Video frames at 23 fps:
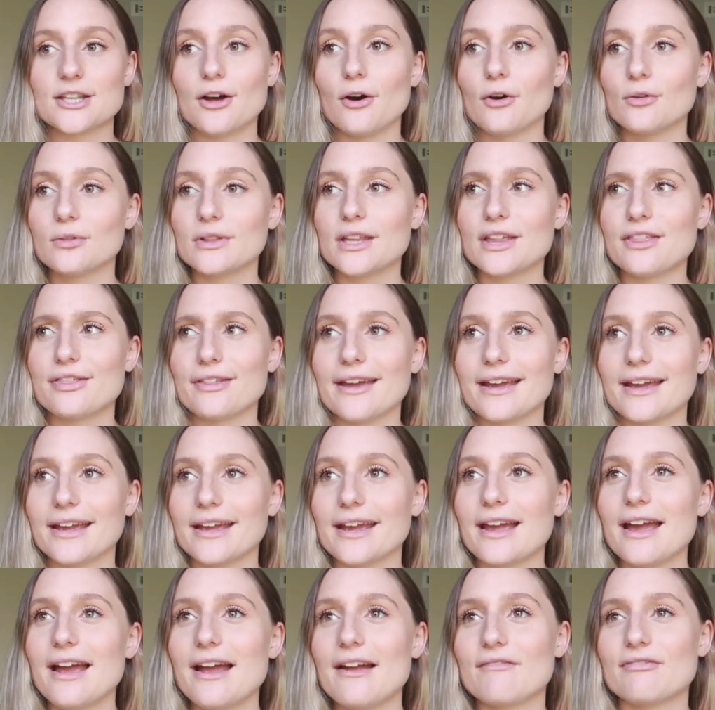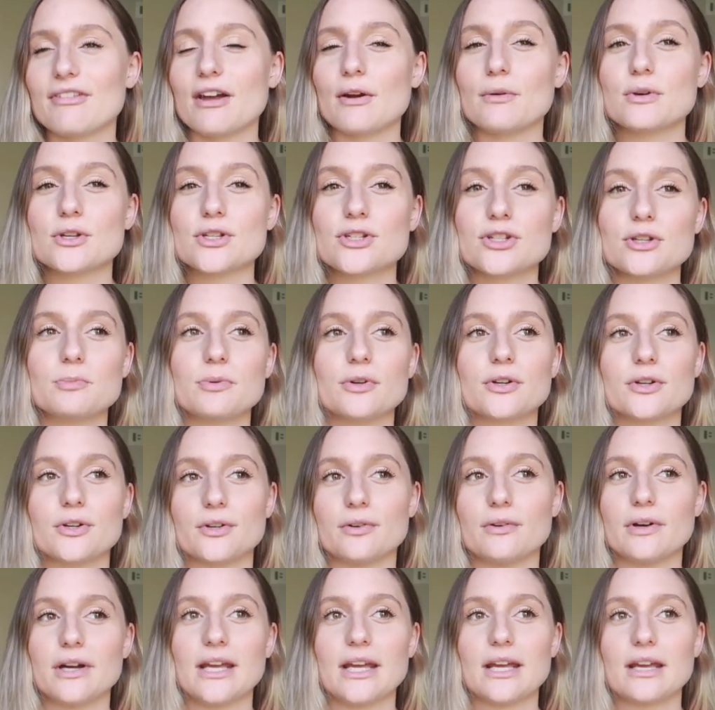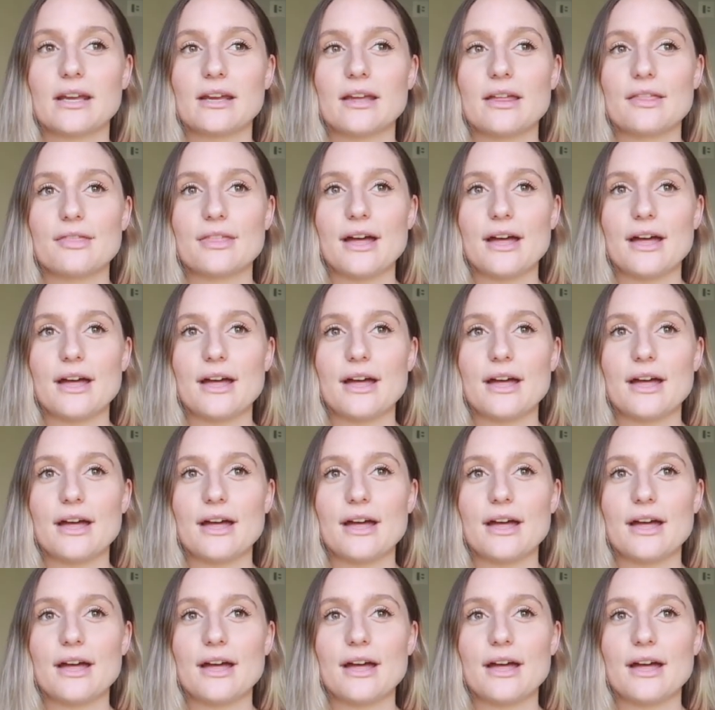The only thing that was super annoying,